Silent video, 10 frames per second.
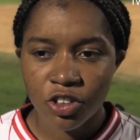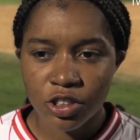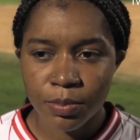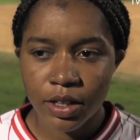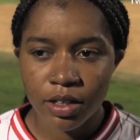
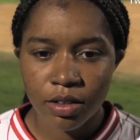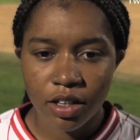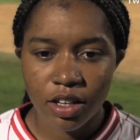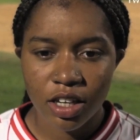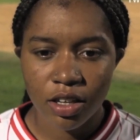just been
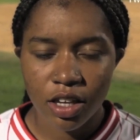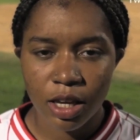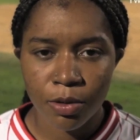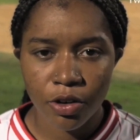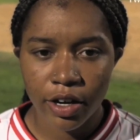
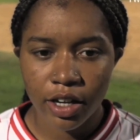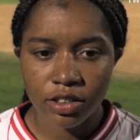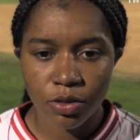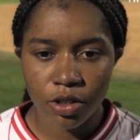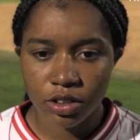keeping our
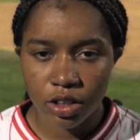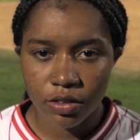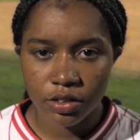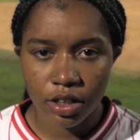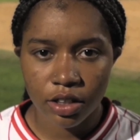heads to
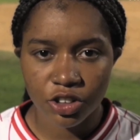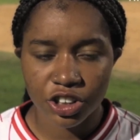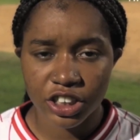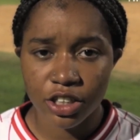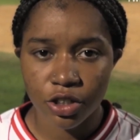ourselves and
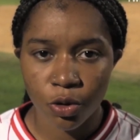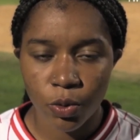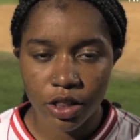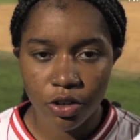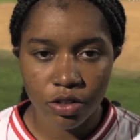just in our,
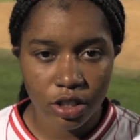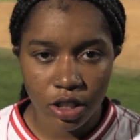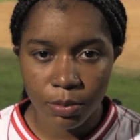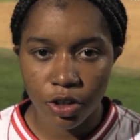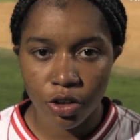within our
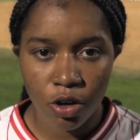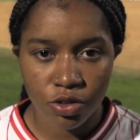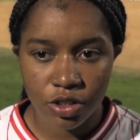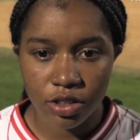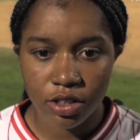team and our
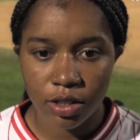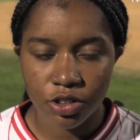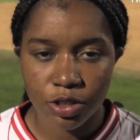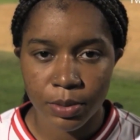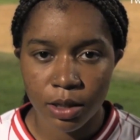coaches and
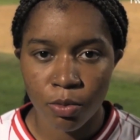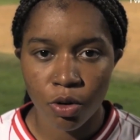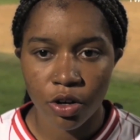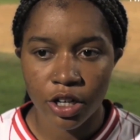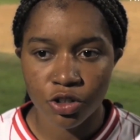just being
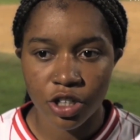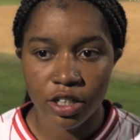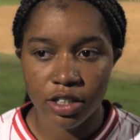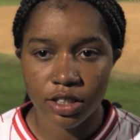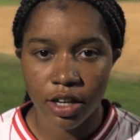more
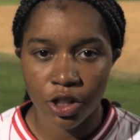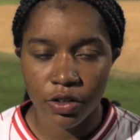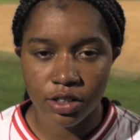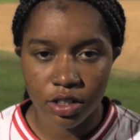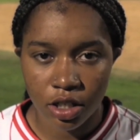energetic and together
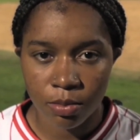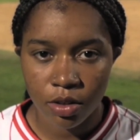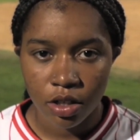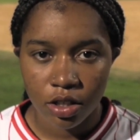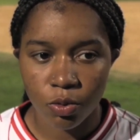as a team
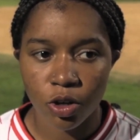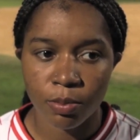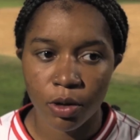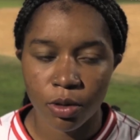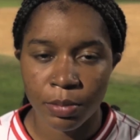than worrying
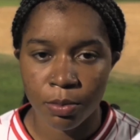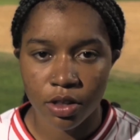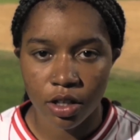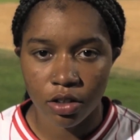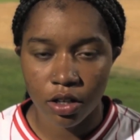about what people
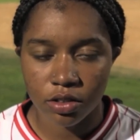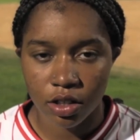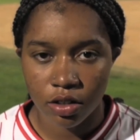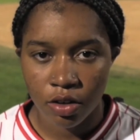think on the outside.